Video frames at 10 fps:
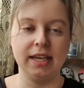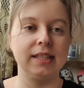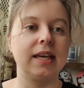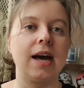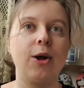
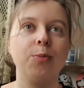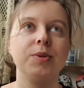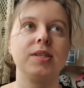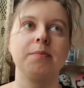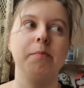it
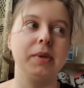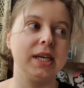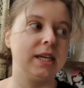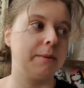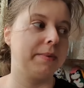helps
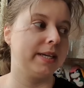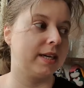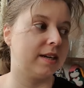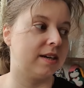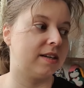me
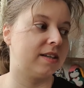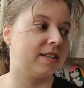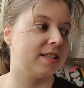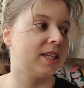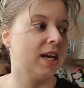
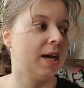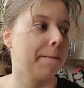because